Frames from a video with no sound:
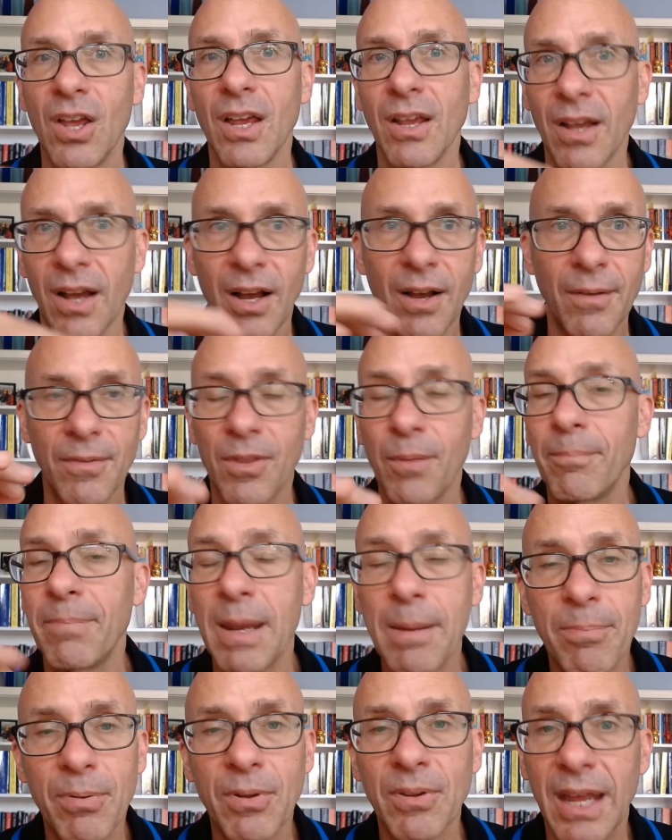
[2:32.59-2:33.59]
uh, the
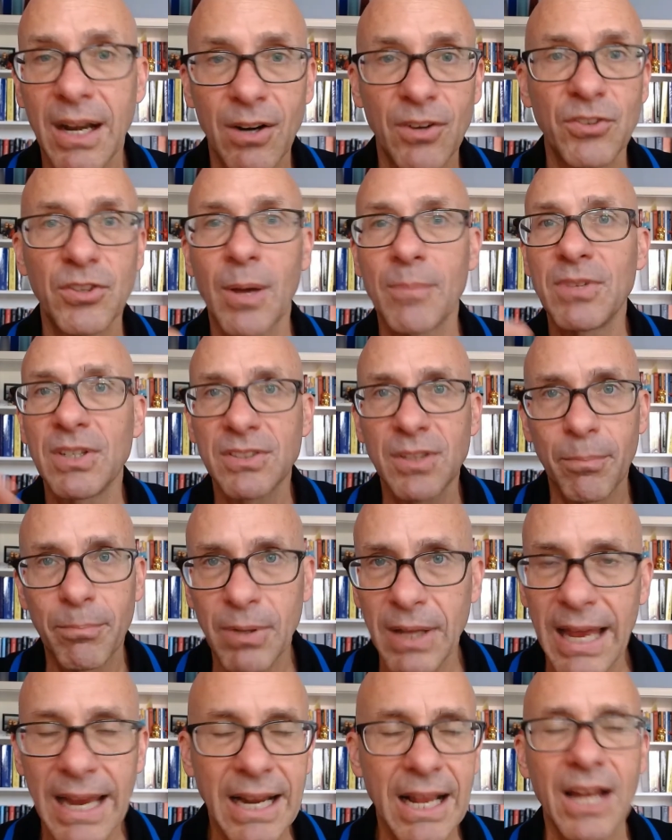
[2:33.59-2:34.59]
people that are subject to
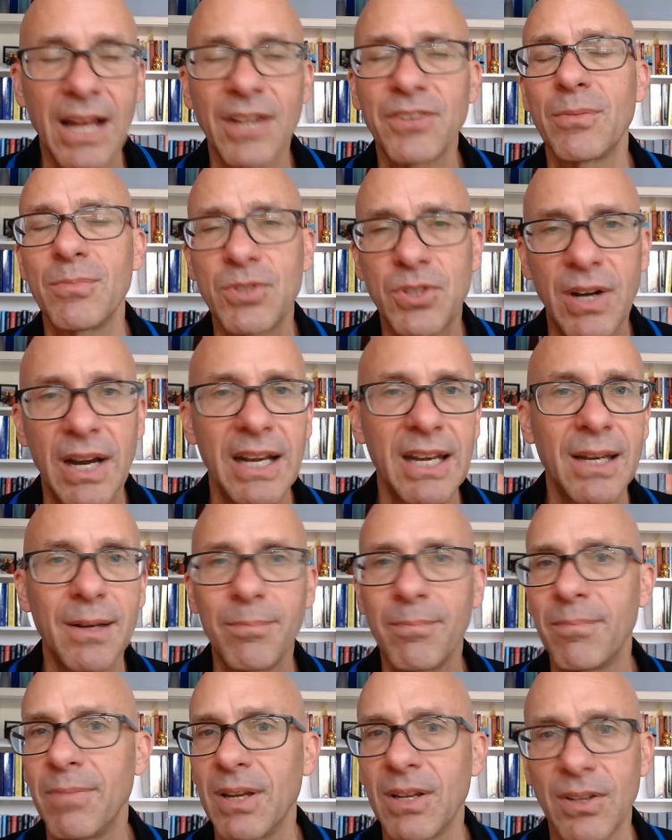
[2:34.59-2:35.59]
blackouts from trading
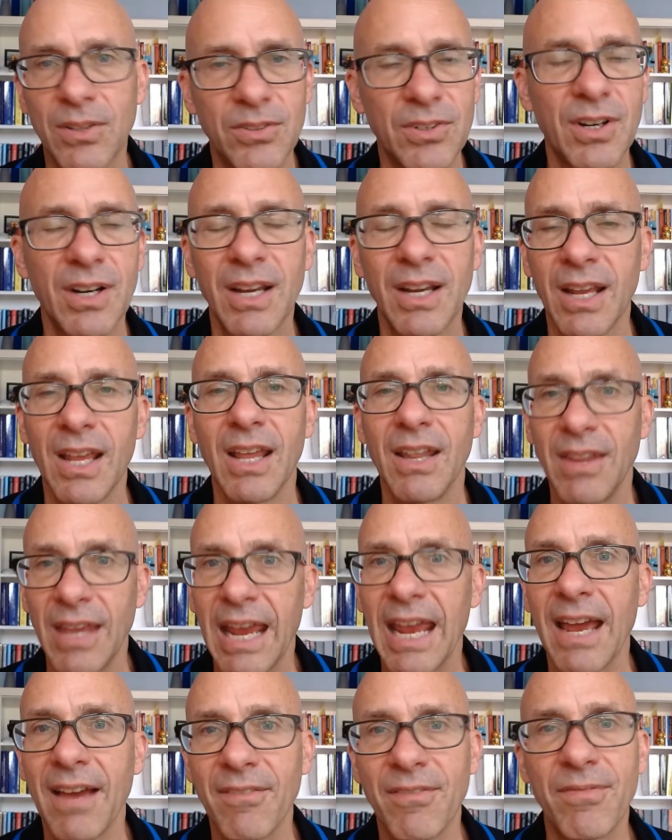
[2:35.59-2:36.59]
because they they
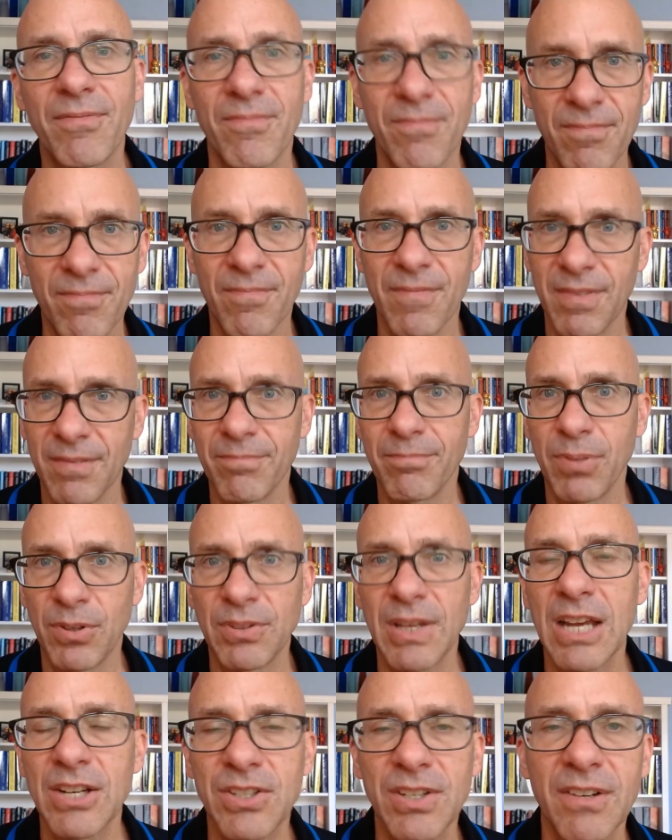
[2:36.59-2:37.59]
have
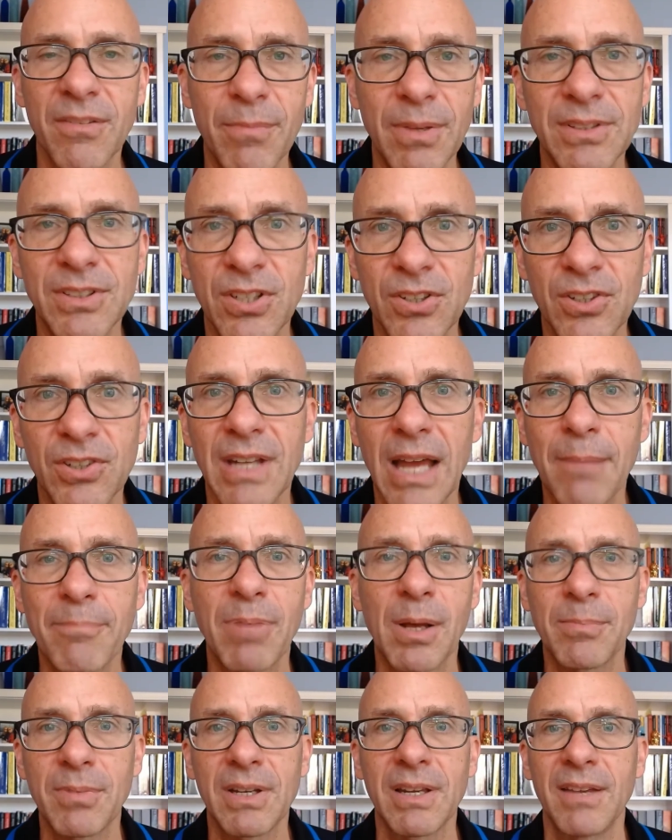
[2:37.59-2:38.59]
possession of material
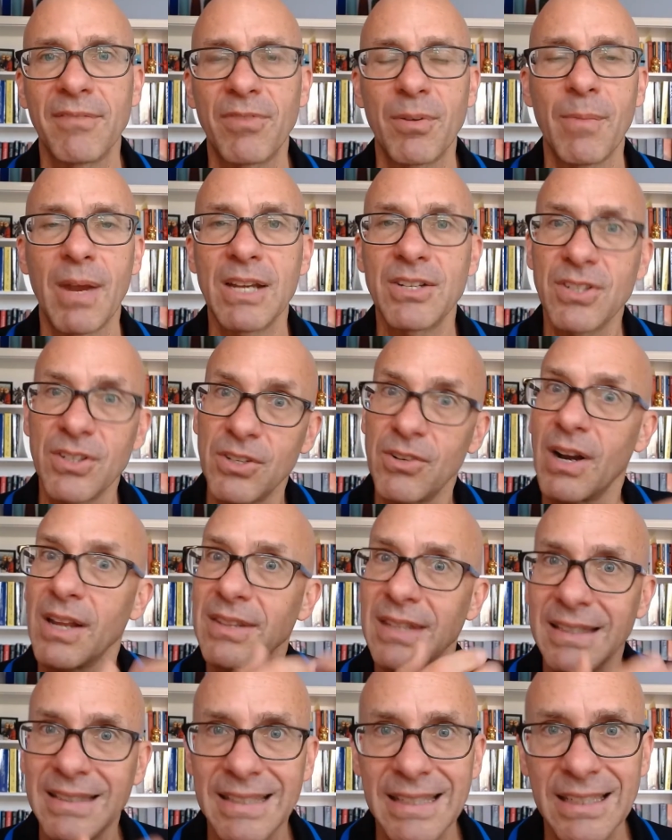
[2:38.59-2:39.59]
non-public information, they're on the
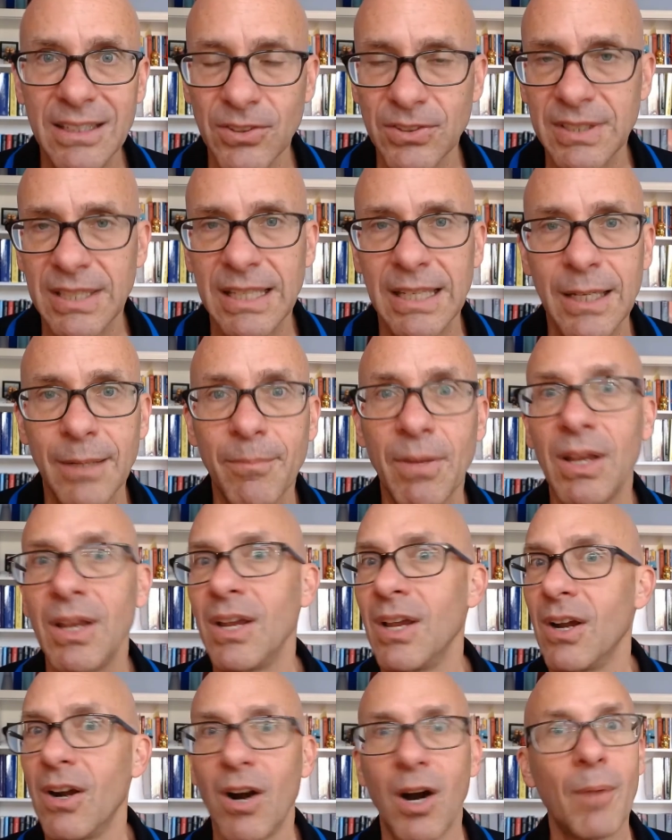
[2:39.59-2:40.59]
deal team,
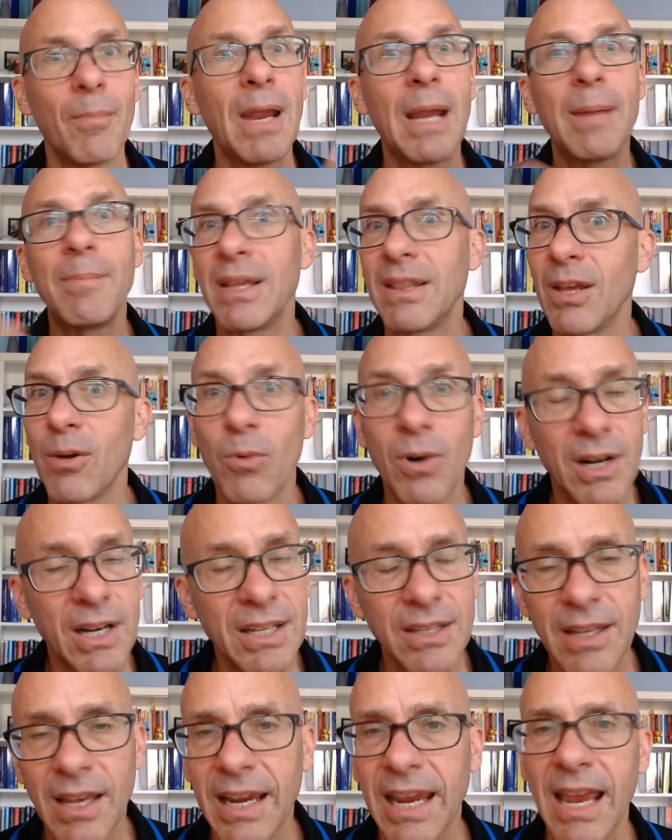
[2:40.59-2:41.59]
or maybe they work in
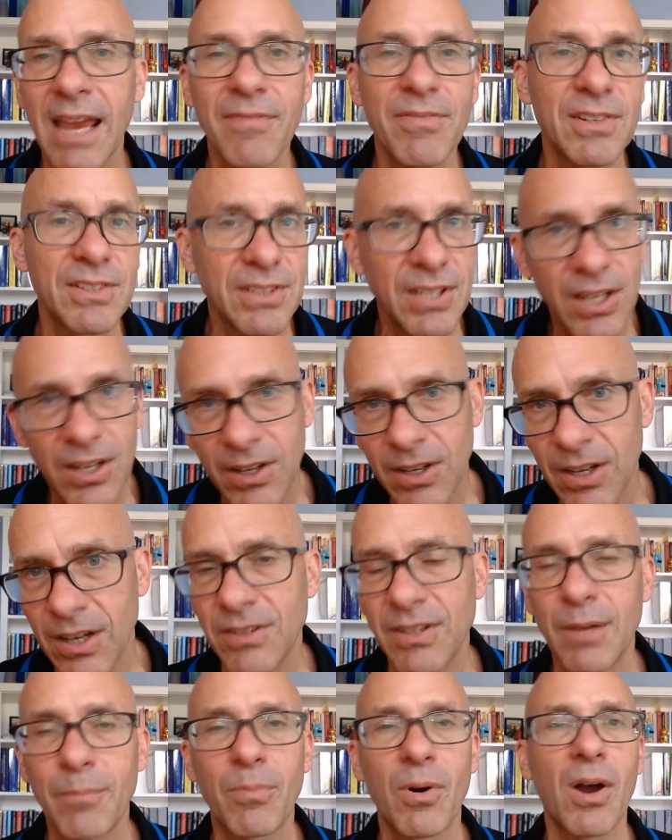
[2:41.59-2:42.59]
that cafeteria and
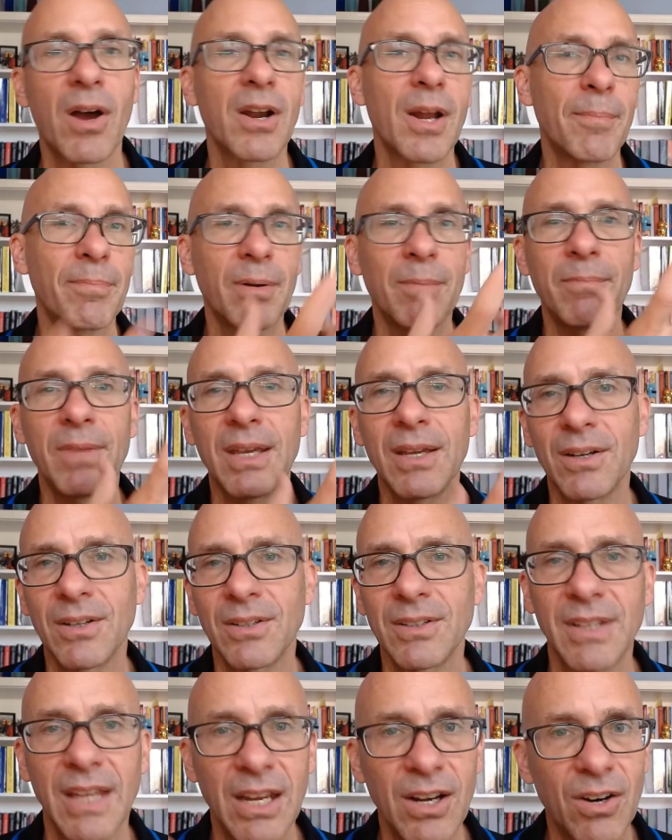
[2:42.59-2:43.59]
they brought up a meal
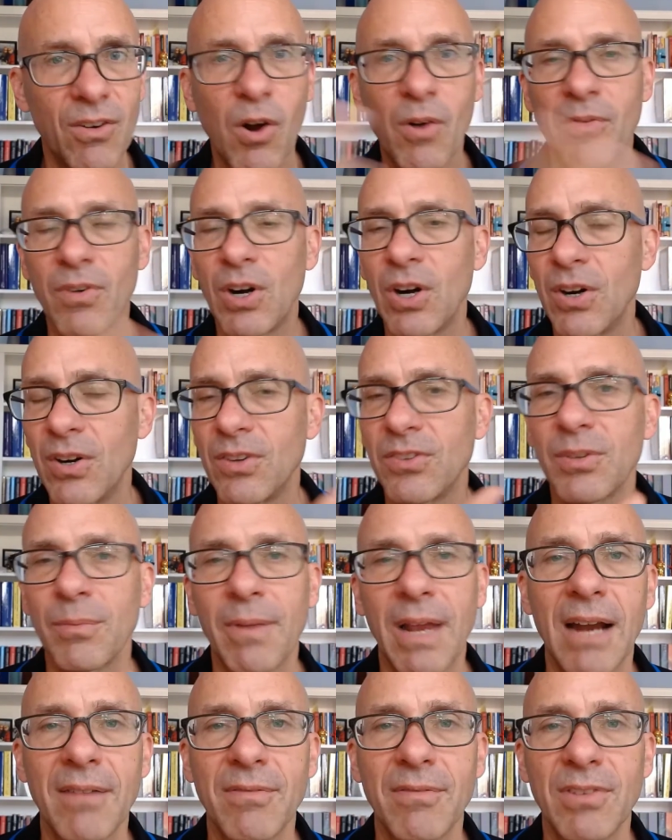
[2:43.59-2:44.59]
and they overheard some
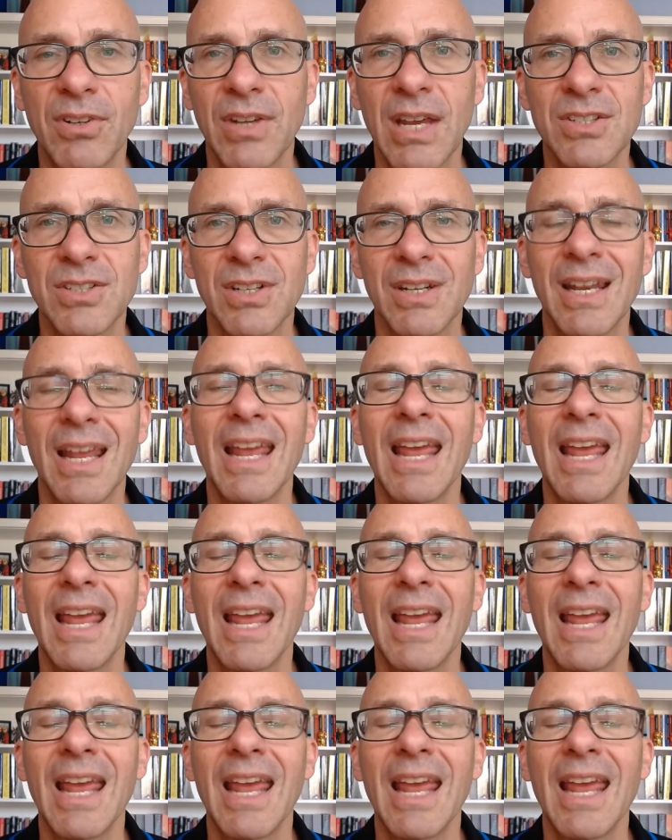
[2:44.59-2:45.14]
conversation.